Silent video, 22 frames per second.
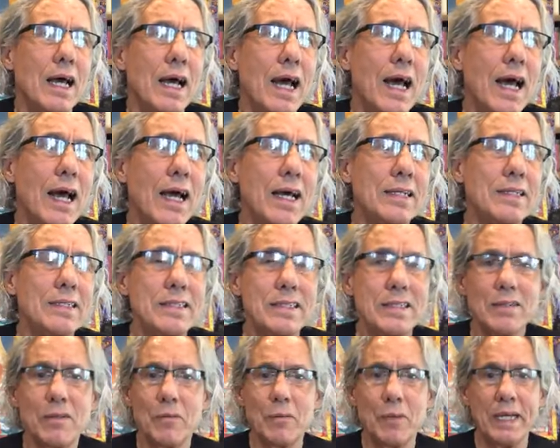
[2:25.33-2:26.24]
And
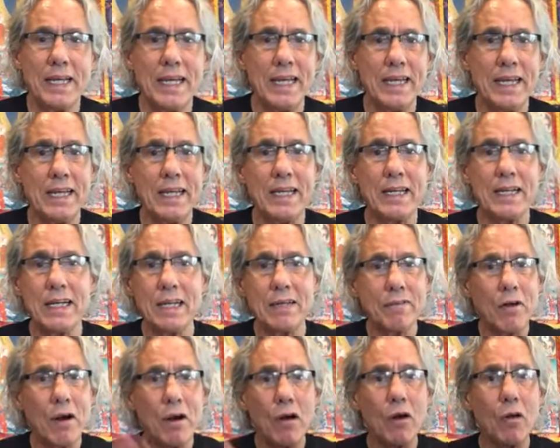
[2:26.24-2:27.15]
we
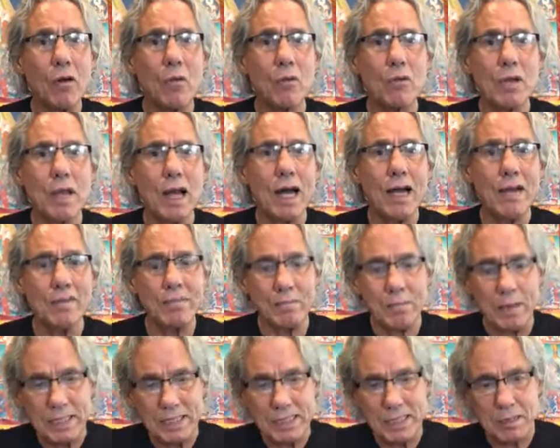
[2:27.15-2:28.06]
live our whole life
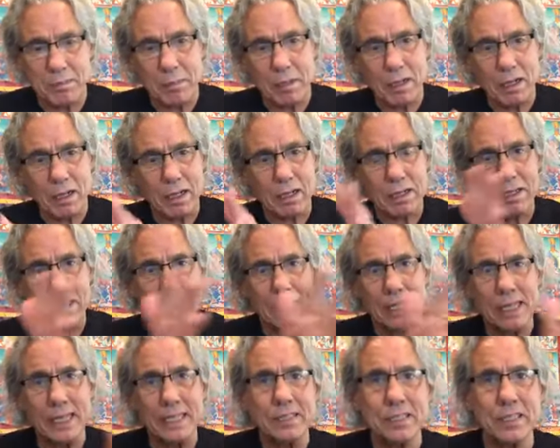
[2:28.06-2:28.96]
based upon
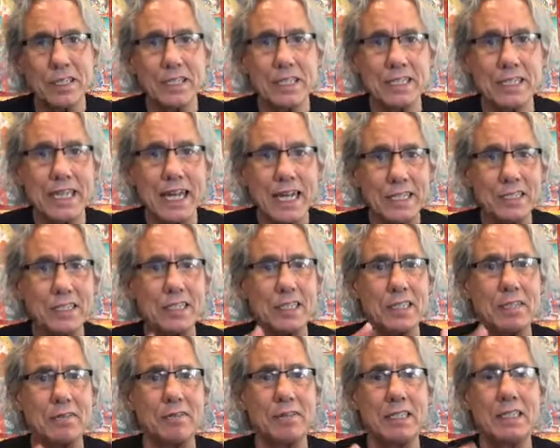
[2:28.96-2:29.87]
the
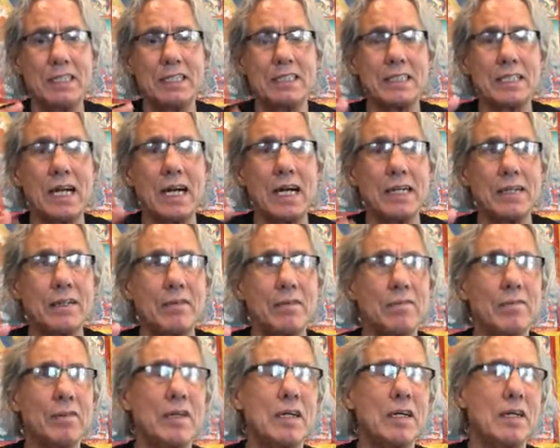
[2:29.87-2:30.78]
intersection of these kind
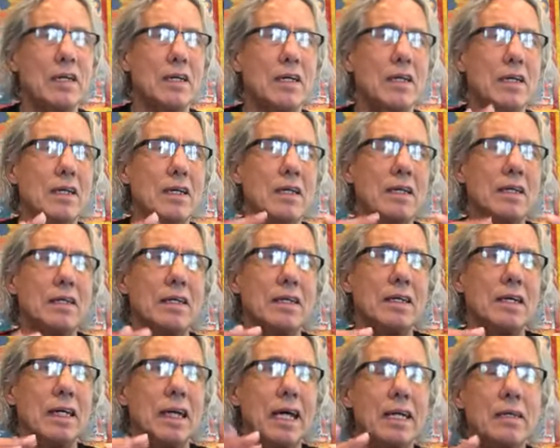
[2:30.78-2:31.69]
of
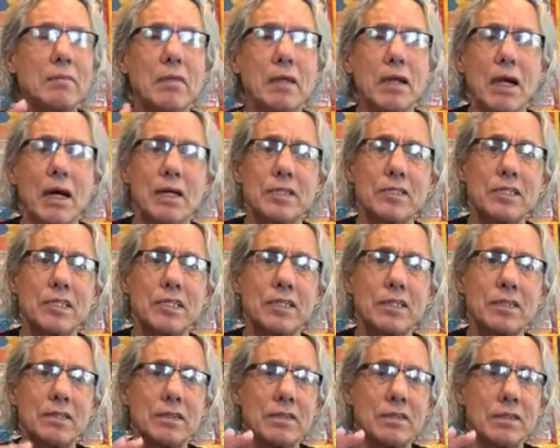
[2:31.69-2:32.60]

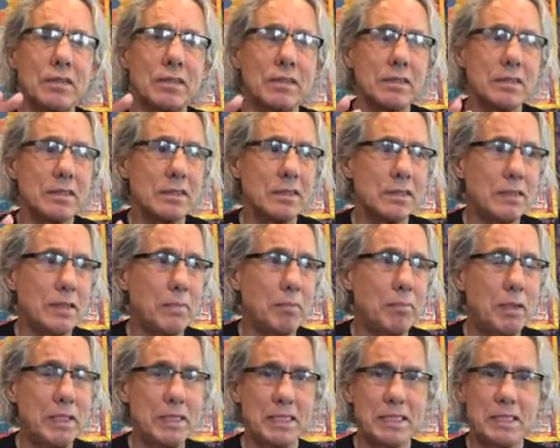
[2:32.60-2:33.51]
etymological,
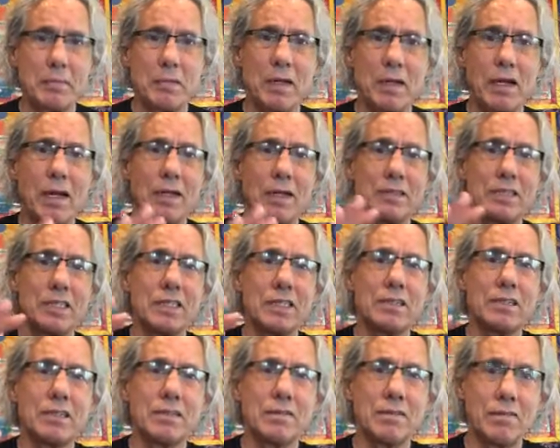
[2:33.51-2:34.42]

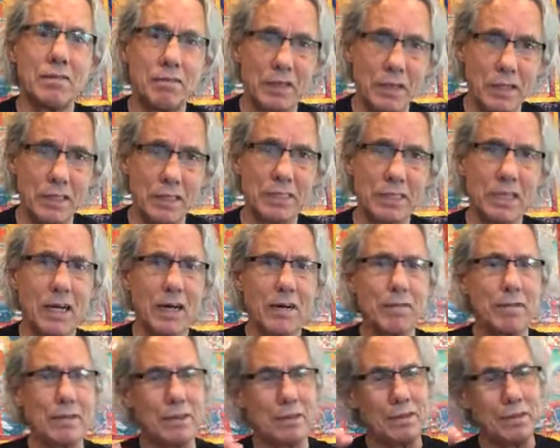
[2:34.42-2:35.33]
epistemological,
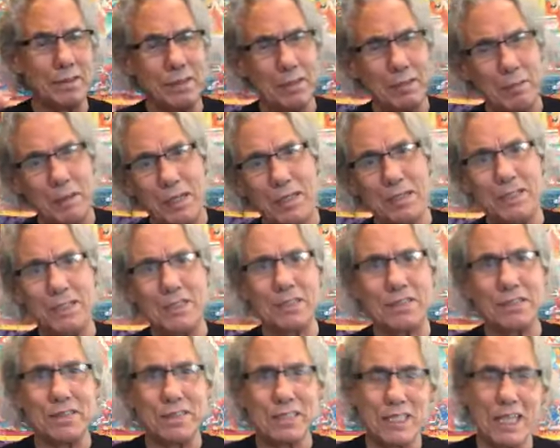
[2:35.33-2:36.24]
philosophical,
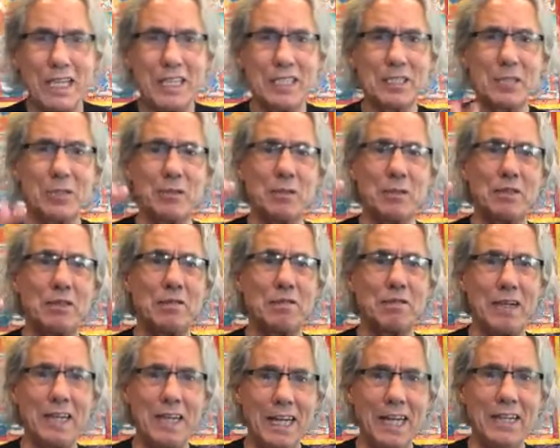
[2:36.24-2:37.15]
spiritual, sexual,
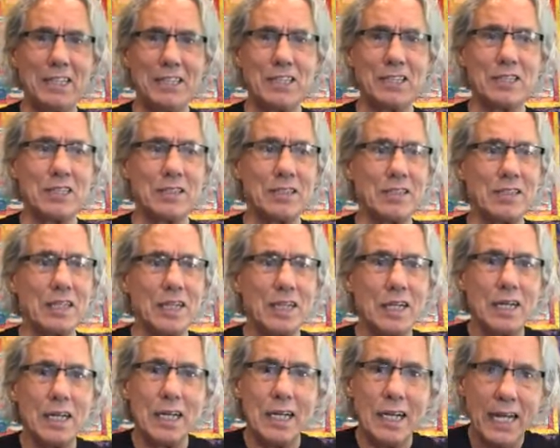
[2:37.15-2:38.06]
financial,
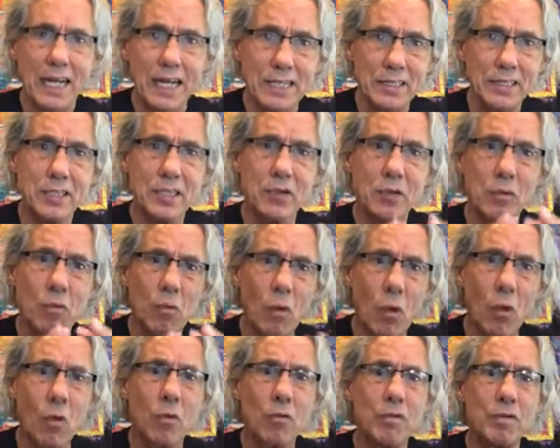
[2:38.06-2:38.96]

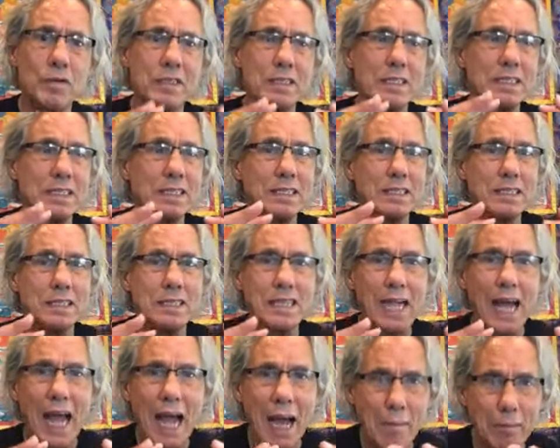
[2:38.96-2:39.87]
interwoven
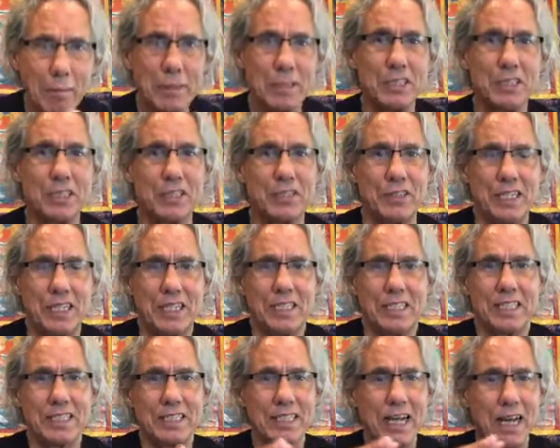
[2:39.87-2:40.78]

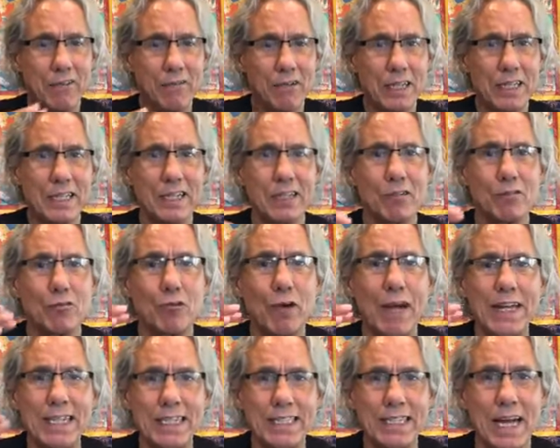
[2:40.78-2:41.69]
tapestries. It's not really a
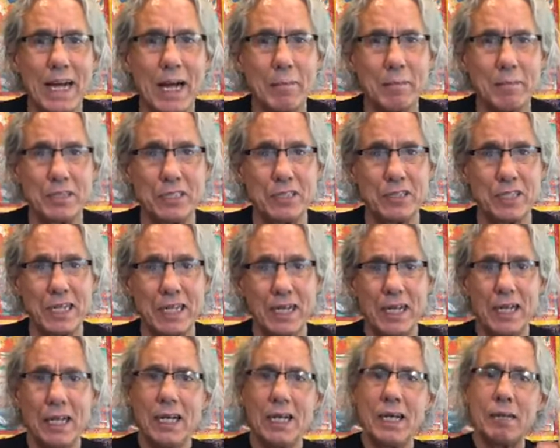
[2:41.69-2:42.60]
great tapestry
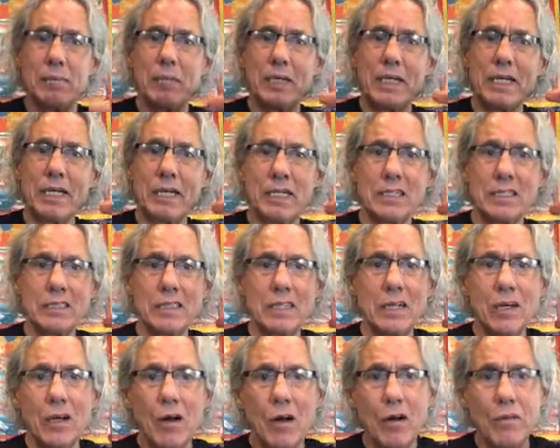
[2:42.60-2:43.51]
because
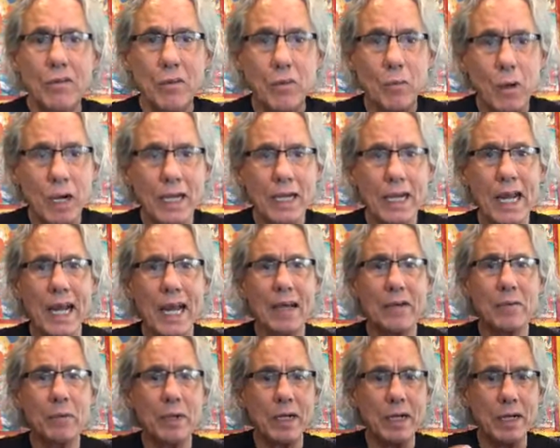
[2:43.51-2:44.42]
on the one
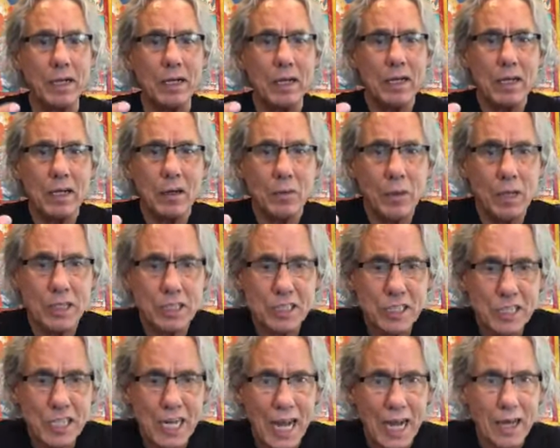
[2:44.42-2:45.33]
hand, we're
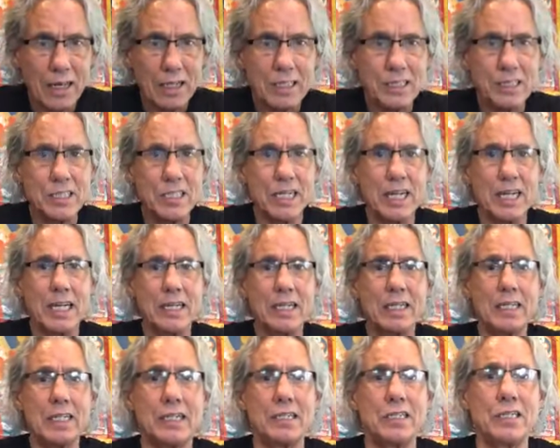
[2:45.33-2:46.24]

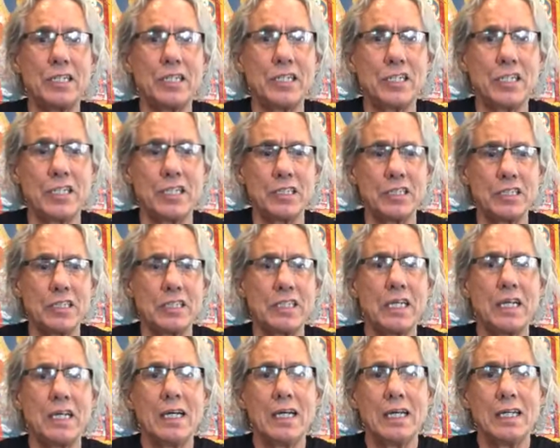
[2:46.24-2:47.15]
challenging
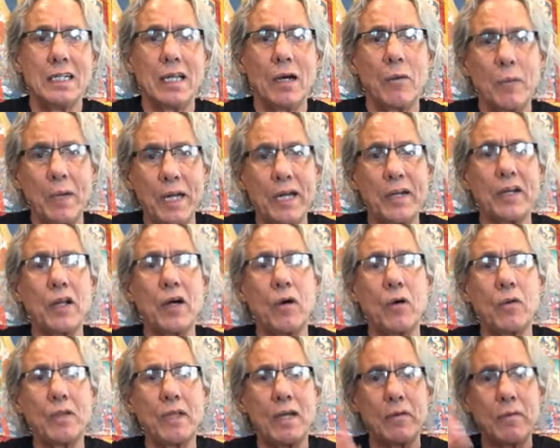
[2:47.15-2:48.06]
conditions that we
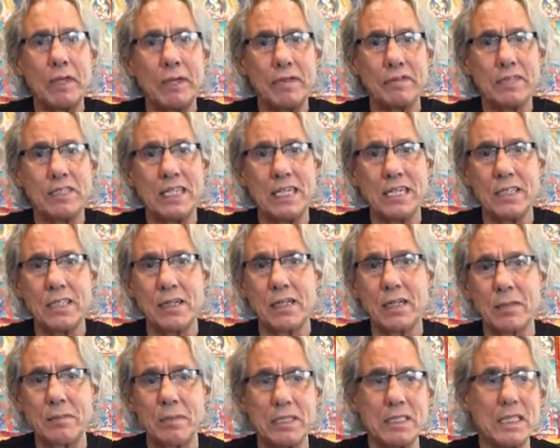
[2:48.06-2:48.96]
know that we've seen
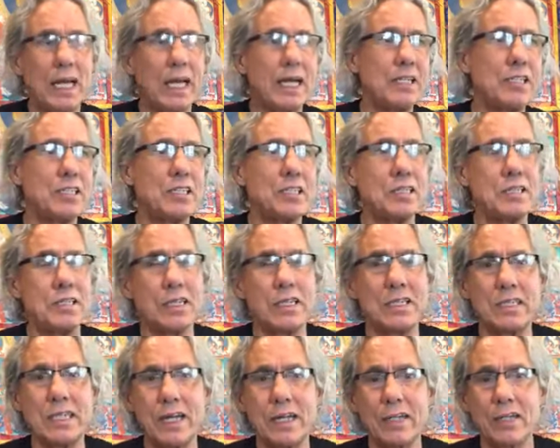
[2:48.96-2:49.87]
their limitation,
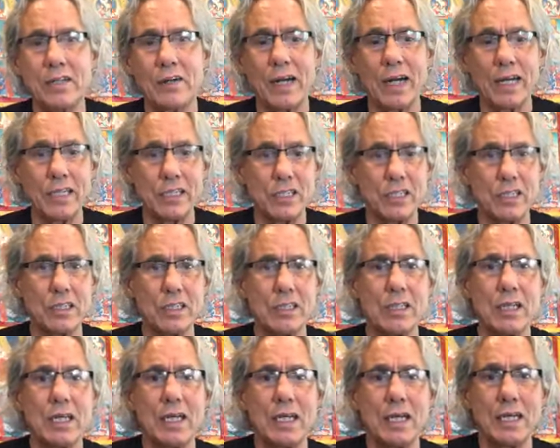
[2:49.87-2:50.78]
their
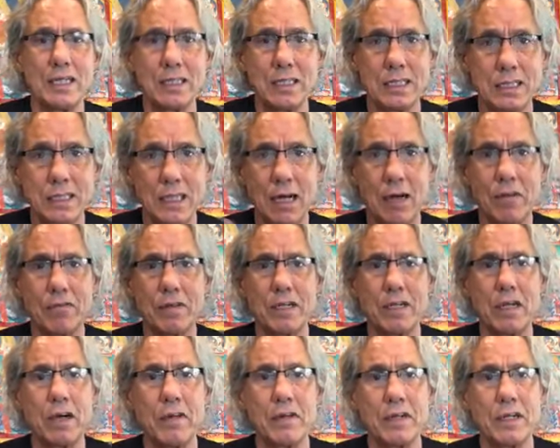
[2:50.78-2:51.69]
denigration to self
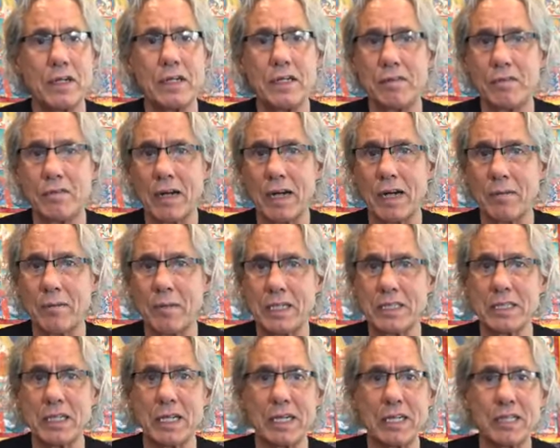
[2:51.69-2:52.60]
and other,
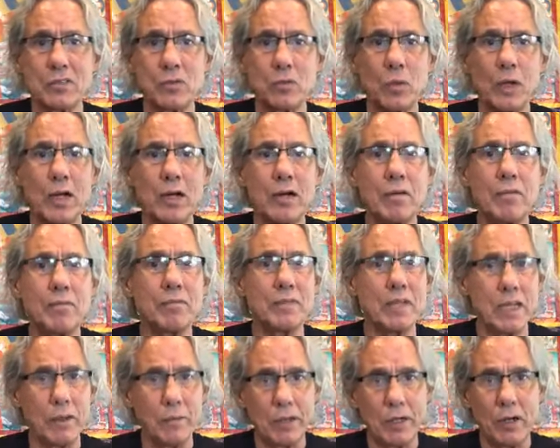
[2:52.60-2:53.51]
environmentally as well.
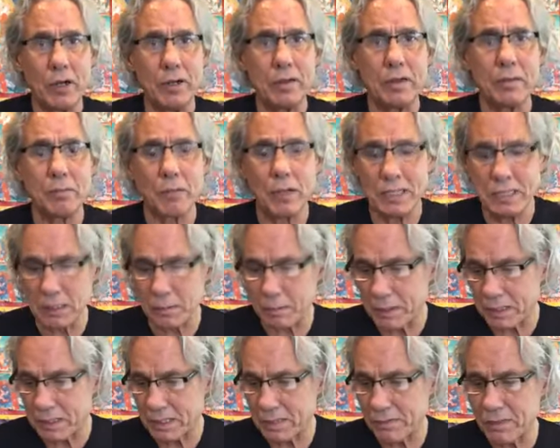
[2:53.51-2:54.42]
Here we are on the
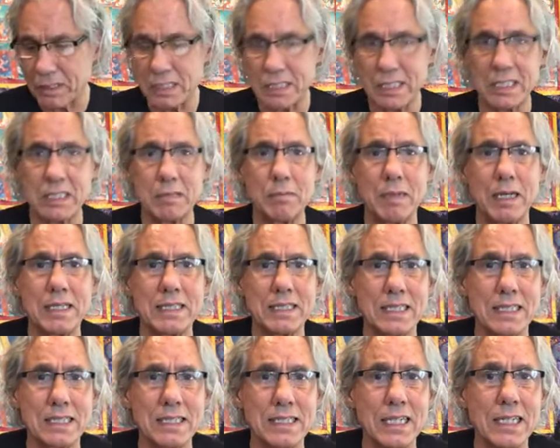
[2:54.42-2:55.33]
precipice of the sixth
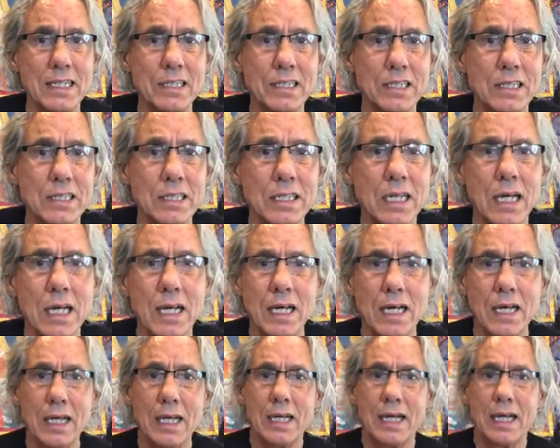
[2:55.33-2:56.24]
mass extinction.
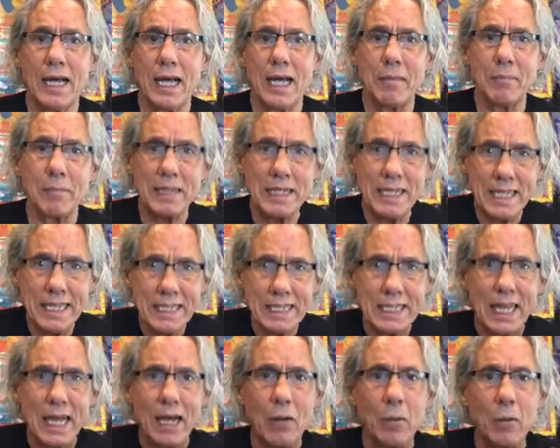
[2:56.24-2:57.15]
And beneath
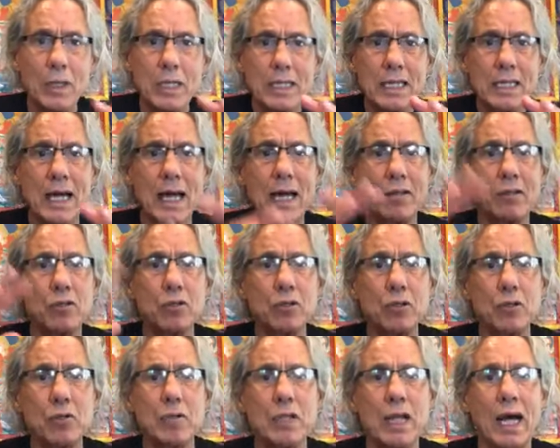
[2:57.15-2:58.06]
that, with that,
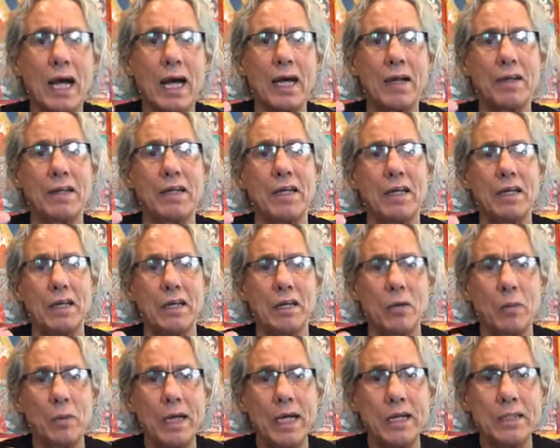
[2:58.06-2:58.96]
through that,
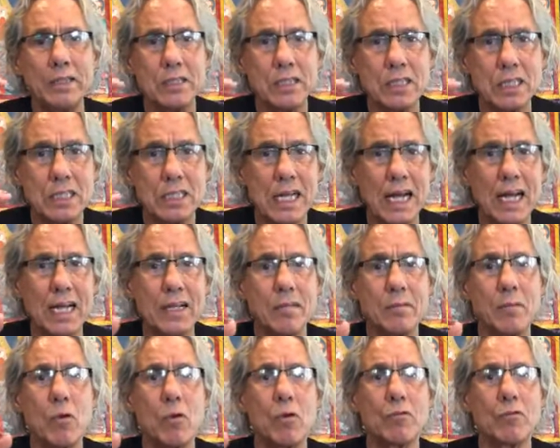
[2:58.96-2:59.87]
we understand
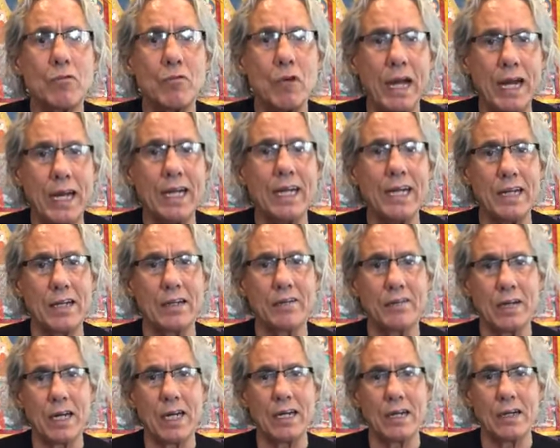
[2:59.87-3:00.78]
a more
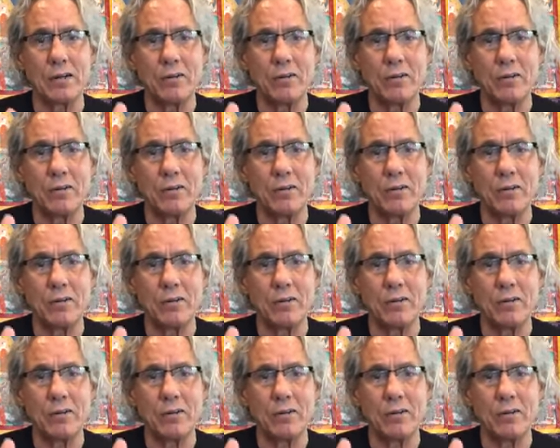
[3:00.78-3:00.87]
radiant, right?